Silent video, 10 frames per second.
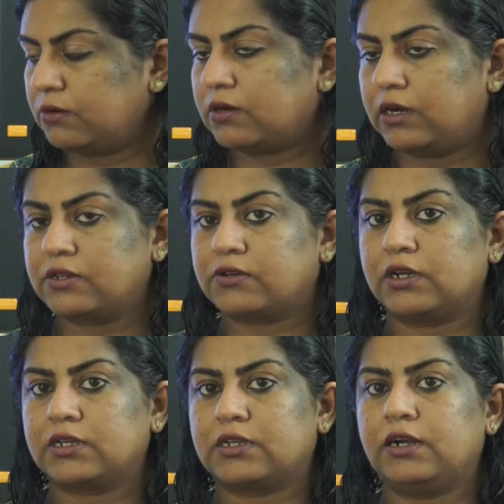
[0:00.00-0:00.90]

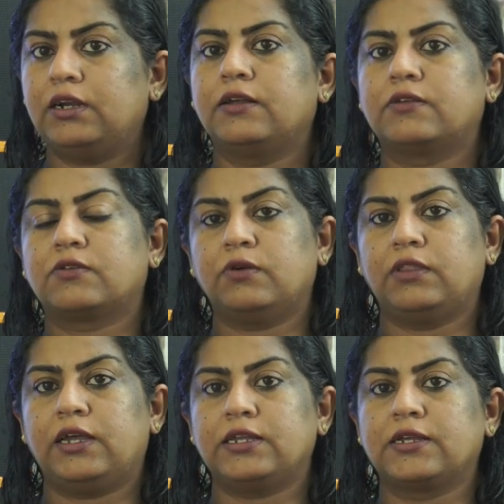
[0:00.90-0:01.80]
constructed so
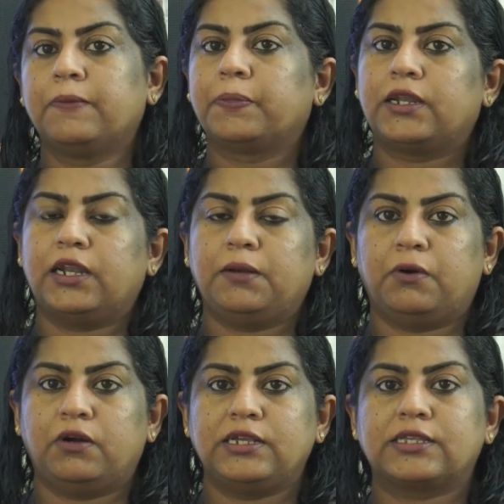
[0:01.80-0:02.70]
that the dead
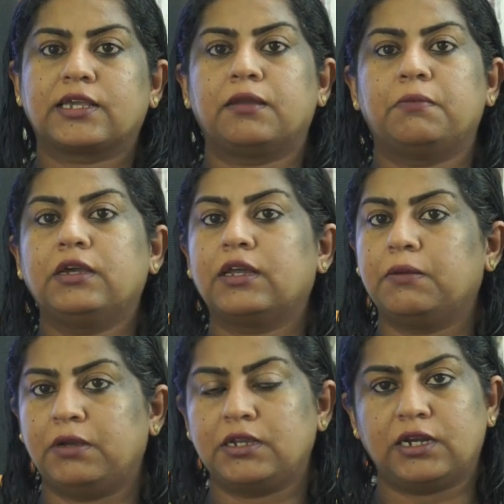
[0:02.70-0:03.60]
bodies can be
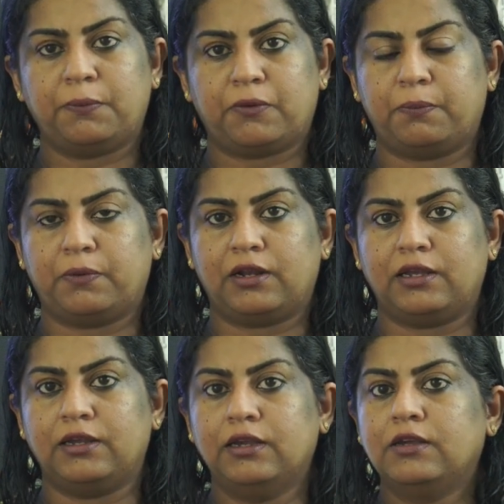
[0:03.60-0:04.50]
cremated
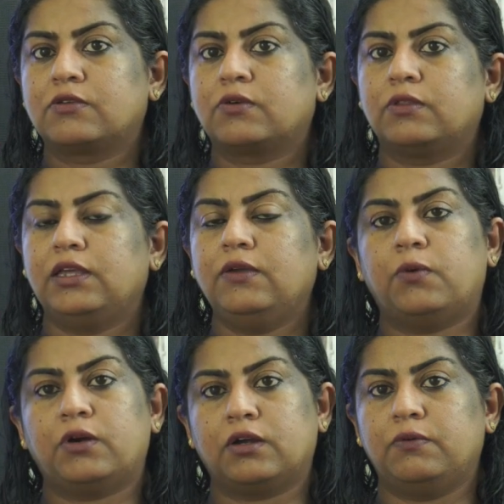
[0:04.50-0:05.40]
properly. So, the
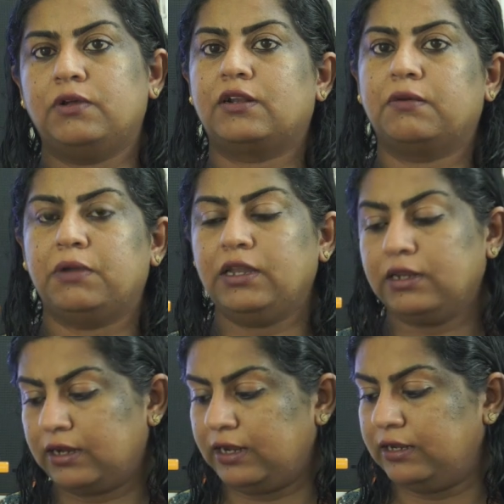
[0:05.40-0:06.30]
water will
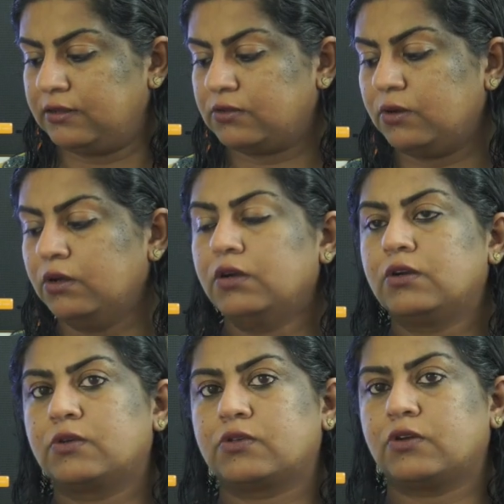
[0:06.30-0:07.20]
remain clean. So,
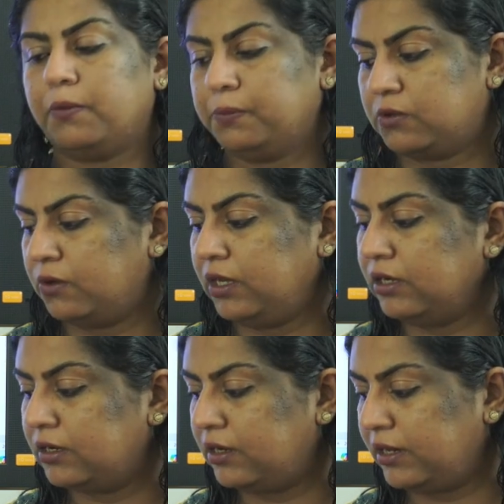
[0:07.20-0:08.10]
to stop
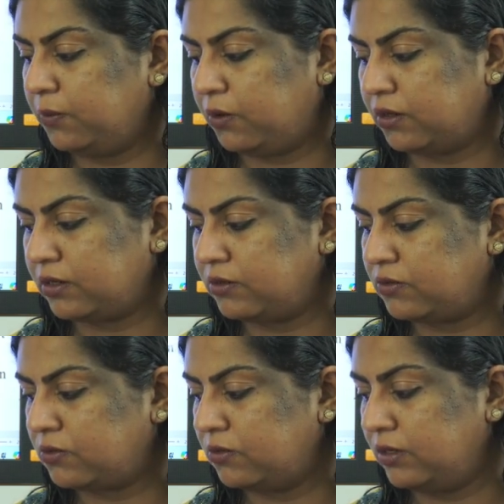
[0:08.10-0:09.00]
throwing dead
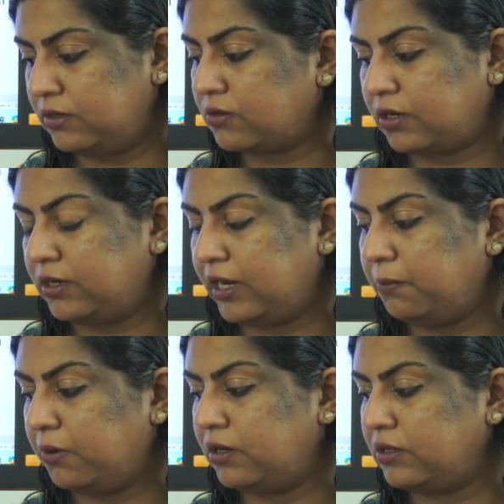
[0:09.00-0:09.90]

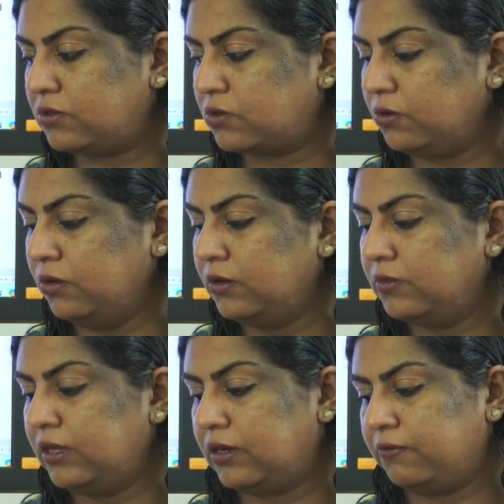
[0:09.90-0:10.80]
bodies to
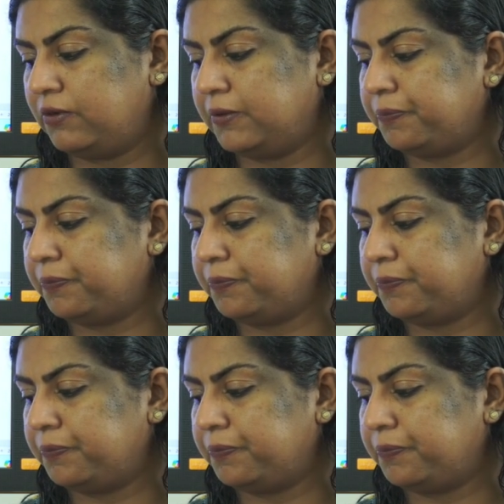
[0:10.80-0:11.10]
the river.